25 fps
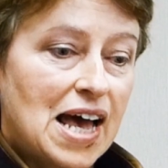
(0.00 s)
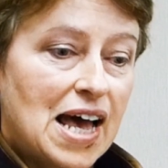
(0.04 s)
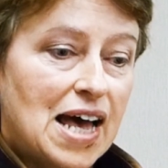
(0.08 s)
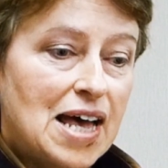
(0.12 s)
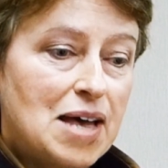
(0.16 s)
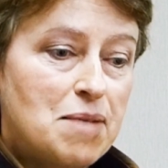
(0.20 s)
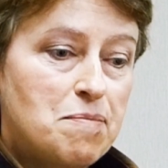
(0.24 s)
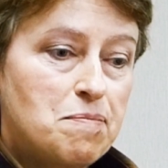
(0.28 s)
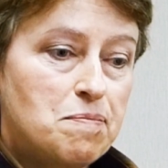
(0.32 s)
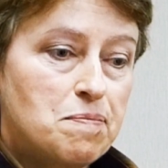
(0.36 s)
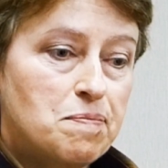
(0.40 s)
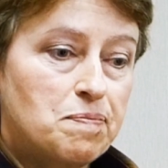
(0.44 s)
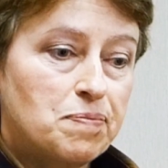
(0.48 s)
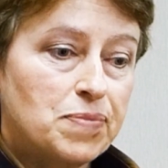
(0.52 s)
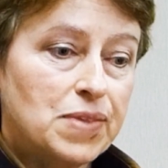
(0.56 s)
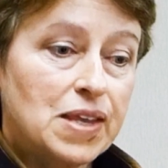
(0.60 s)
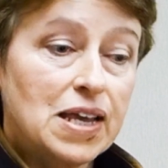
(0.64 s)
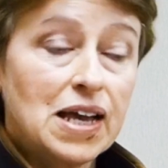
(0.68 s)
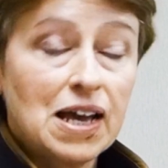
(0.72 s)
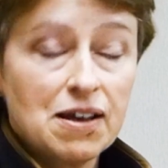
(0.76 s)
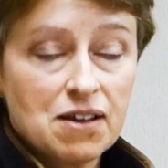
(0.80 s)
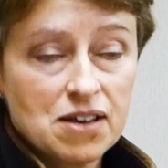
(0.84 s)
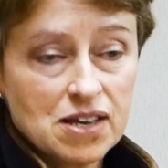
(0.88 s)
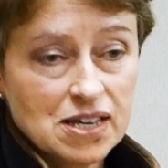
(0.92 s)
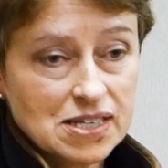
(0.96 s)
Um,
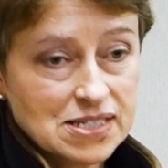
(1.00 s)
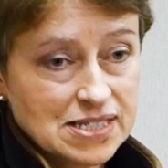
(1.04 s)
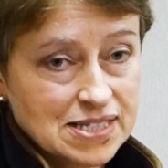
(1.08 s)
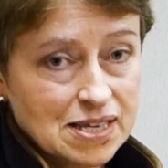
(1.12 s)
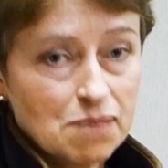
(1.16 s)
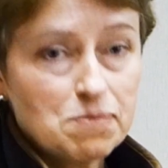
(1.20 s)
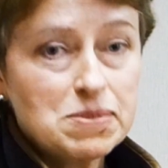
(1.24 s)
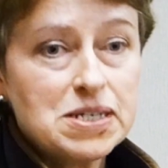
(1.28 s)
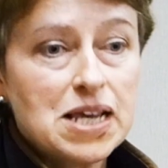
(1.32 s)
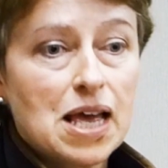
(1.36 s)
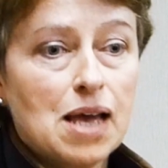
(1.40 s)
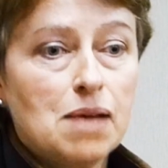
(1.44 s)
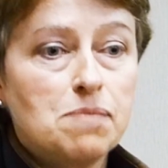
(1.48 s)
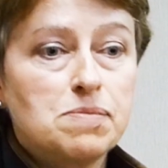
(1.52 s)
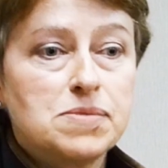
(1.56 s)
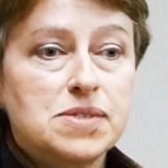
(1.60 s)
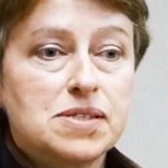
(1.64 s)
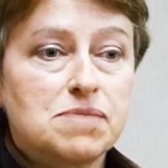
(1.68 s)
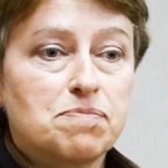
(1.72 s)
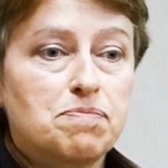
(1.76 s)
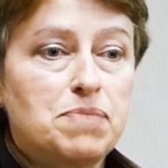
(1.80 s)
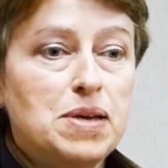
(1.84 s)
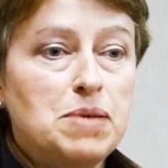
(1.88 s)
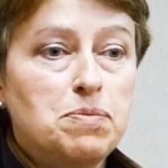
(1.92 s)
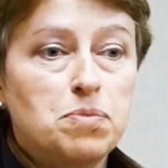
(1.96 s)

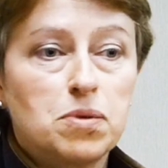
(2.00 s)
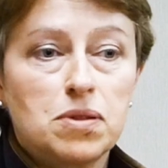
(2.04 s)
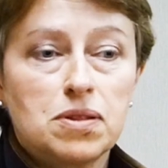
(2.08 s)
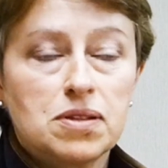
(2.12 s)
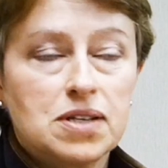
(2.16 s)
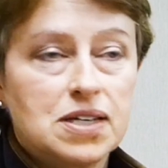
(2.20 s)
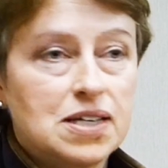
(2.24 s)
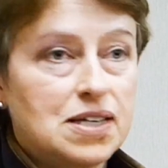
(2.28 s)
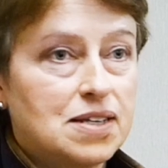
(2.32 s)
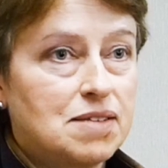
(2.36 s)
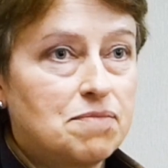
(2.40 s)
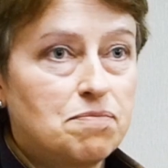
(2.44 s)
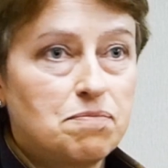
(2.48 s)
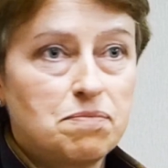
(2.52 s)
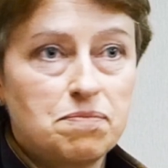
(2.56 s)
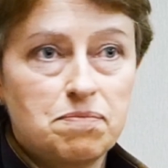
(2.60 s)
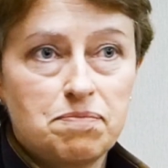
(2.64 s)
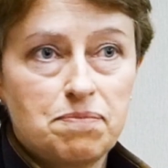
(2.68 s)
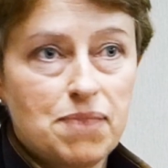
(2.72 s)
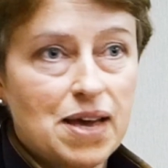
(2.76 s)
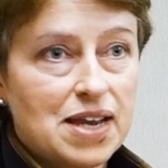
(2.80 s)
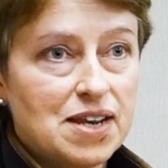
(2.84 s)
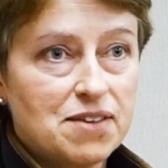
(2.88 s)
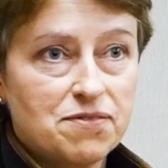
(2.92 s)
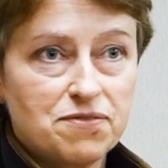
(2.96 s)
sometimes people can
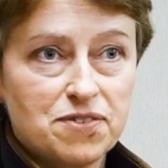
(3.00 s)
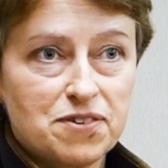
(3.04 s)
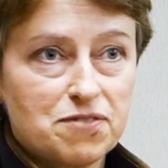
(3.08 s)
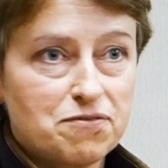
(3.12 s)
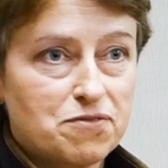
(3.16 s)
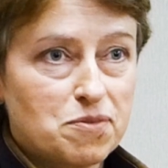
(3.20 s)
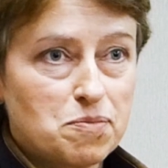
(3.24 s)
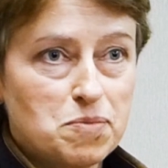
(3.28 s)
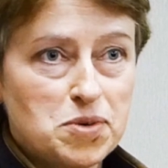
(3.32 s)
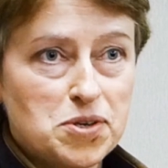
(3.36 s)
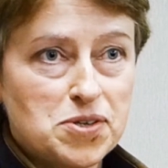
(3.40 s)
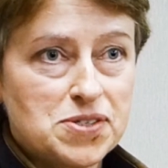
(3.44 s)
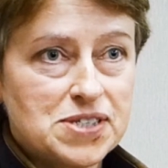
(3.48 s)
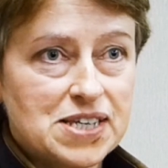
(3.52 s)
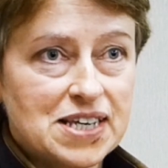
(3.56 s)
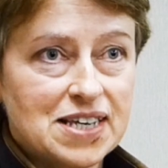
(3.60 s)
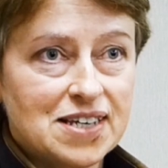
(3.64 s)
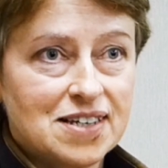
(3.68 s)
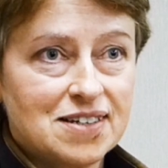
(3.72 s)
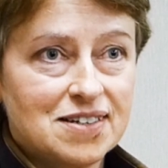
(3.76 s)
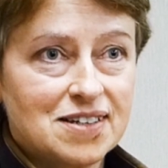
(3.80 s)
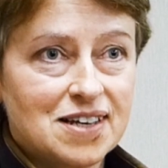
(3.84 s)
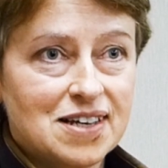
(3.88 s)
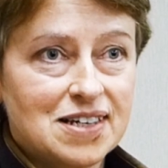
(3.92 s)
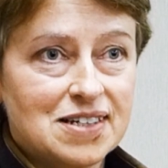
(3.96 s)
benefit from
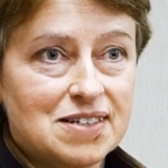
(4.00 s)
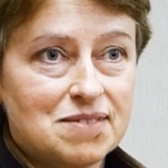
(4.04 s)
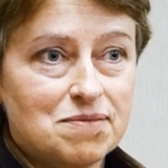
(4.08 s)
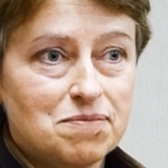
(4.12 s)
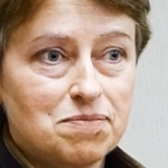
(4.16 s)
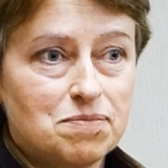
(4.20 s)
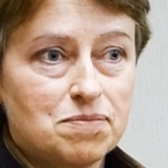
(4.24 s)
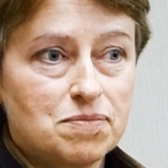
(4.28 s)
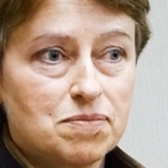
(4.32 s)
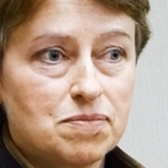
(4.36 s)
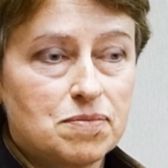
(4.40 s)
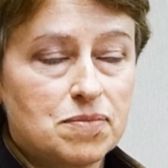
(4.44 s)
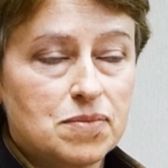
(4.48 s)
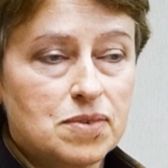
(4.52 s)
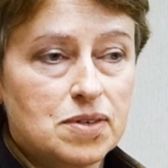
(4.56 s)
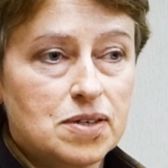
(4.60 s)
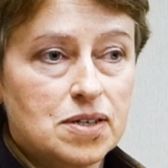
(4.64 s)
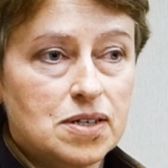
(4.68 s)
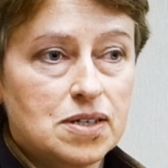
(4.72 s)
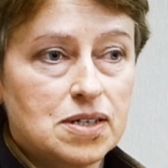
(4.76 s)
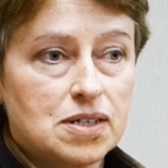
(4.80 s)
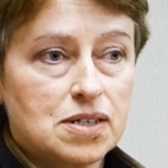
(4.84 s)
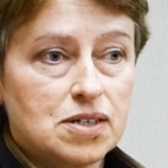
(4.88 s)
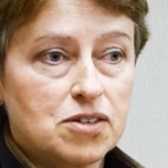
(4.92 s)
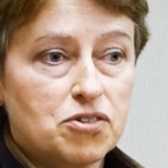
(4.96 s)
using um,
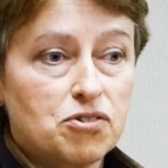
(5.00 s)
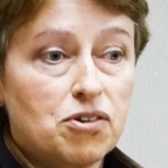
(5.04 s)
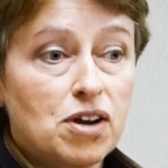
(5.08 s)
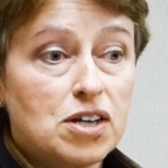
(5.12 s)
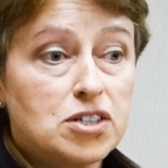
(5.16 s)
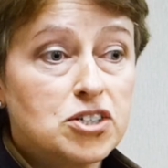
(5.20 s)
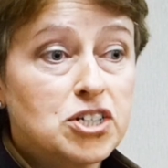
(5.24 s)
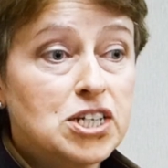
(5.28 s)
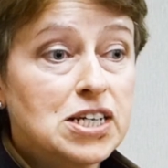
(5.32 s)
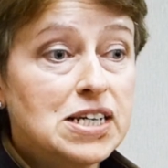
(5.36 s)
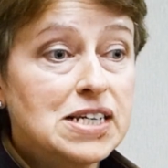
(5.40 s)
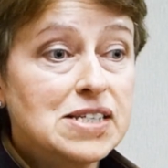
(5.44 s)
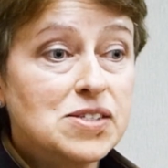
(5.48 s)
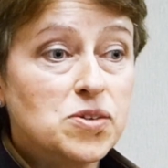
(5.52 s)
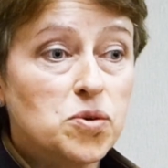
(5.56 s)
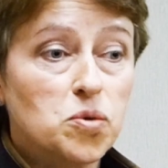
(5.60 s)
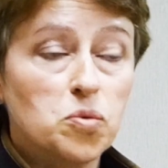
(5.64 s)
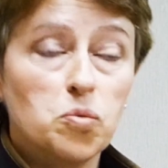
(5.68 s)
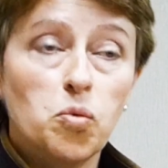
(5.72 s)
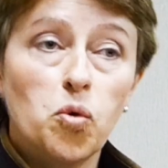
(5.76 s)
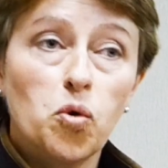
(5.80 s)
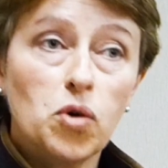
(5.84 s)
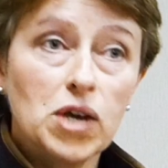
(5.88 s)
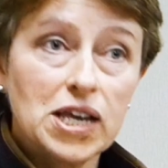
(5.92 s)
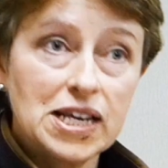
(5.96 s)
uh, crutches or
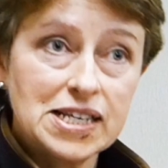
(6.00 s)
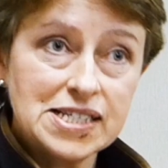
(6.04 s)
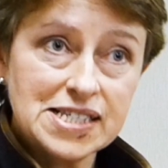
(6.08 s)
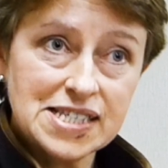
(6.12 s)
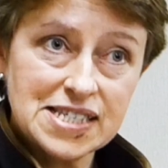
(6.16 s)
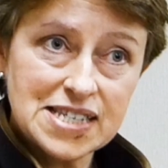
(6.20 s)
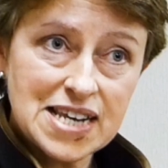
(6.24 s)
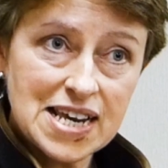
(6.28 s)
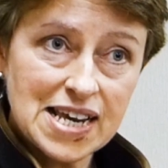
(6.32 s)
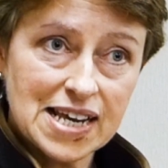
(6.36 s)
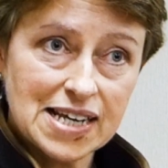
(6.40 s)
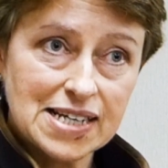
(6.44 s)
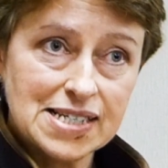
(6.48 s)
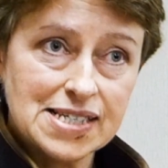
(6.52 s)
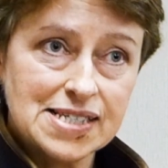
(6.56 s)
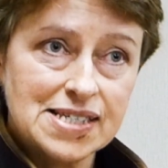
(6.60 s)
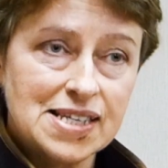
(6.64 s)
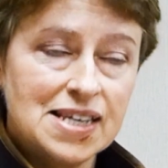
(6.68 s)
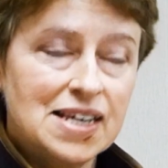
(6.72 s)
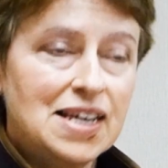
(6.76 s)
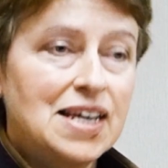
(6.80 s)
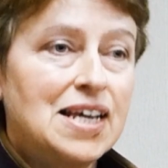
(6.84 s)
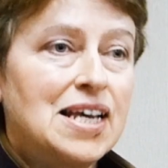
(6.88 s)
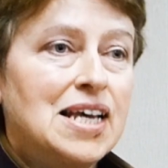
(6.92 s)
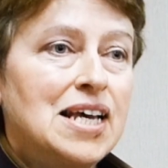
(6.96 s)
walking sticks.